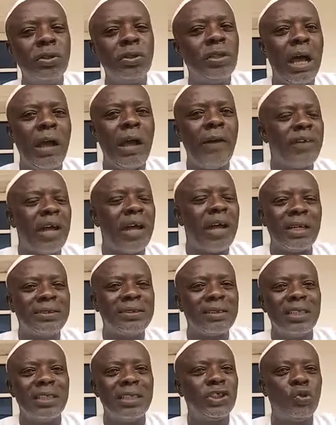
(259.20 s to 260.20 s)
You don't have
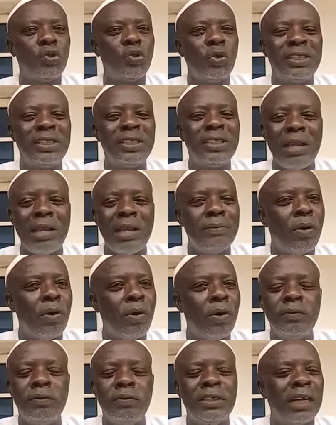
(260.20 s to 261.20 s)
access to a
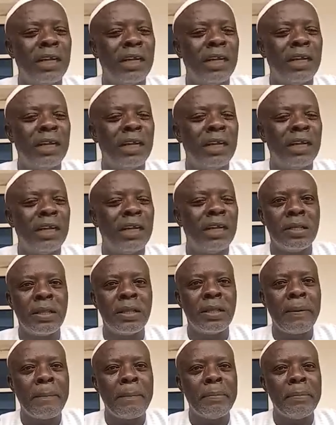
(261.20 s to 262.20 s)
dime of that
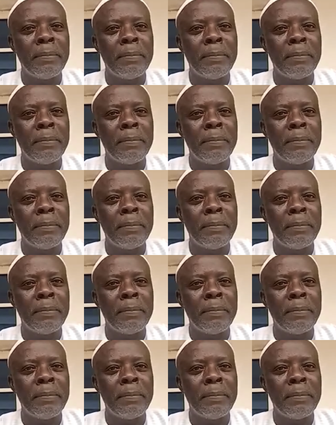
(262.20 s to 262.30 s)
money.